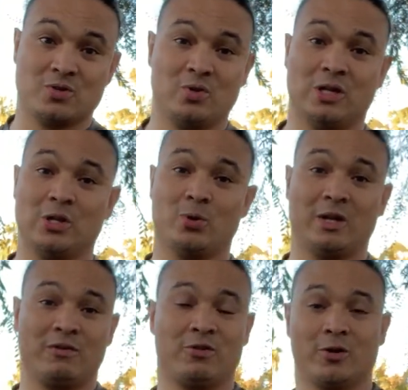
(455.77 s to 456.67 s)
You can do it
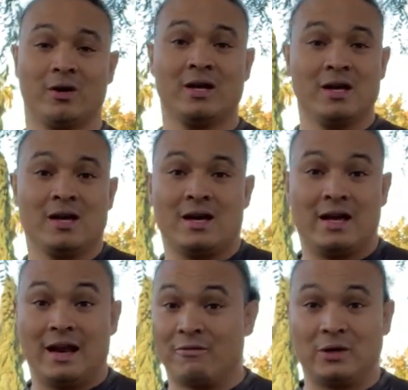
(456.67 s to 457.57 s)
if you're
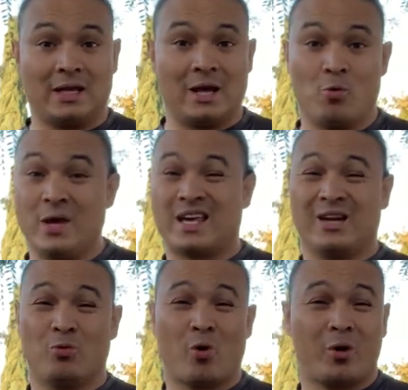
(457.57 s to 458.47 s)
an everyday
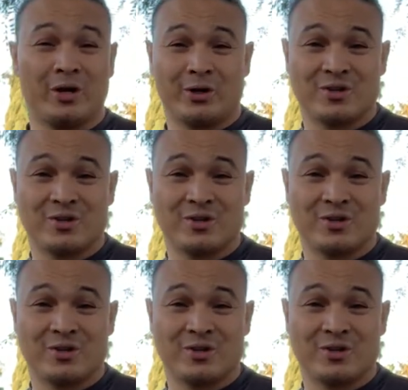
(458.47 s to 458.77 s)
weekend warrior,